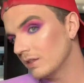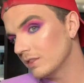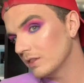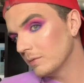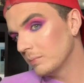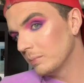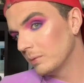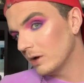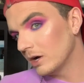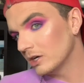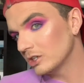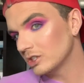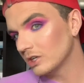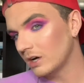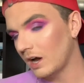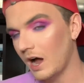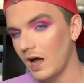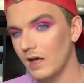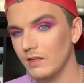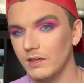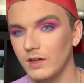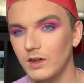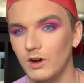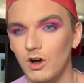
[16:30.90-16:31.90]
the blush and
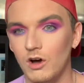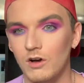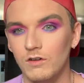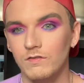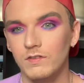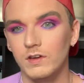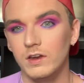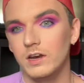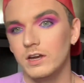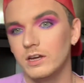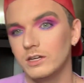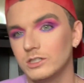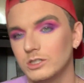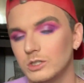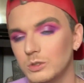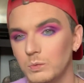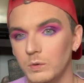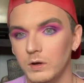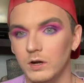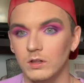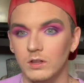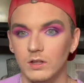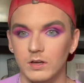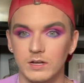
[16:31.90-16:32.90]
highlight all finished.
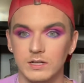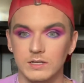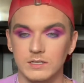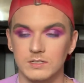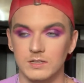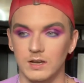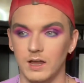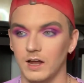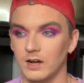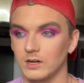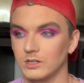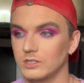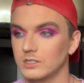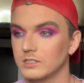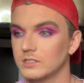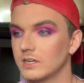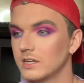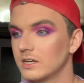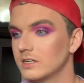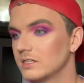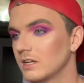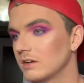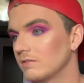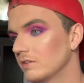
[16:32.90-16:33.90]
We're looking snatched. This
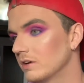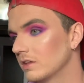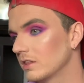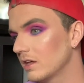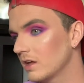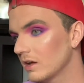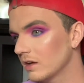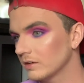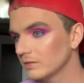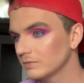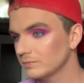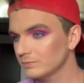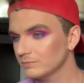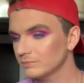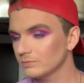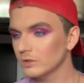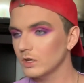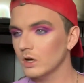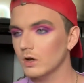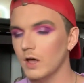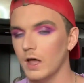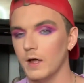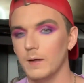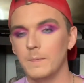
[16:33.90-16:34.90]
skin is everything.
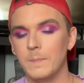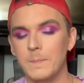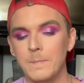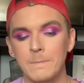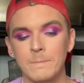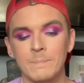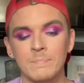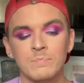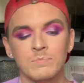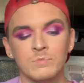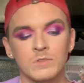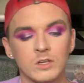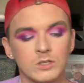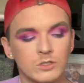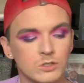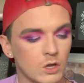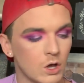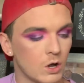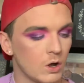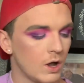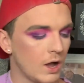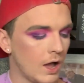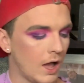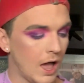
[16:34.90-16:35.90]
Okay,
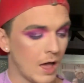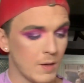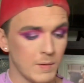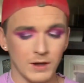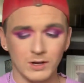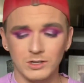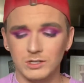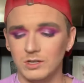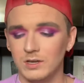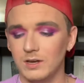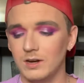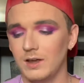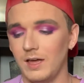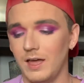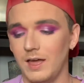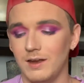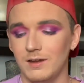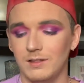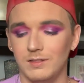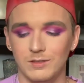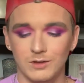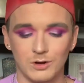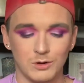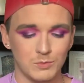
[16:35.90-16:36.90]
so I'm actually gonna
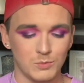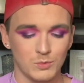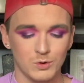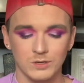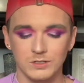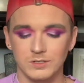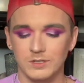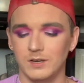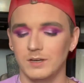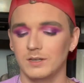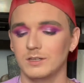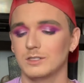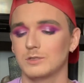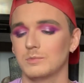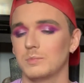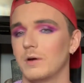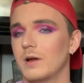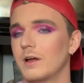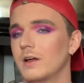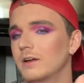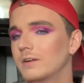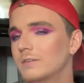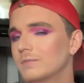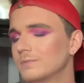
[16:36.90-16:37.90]
add a little more setting
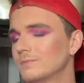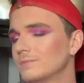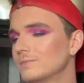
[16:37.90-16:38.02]
spray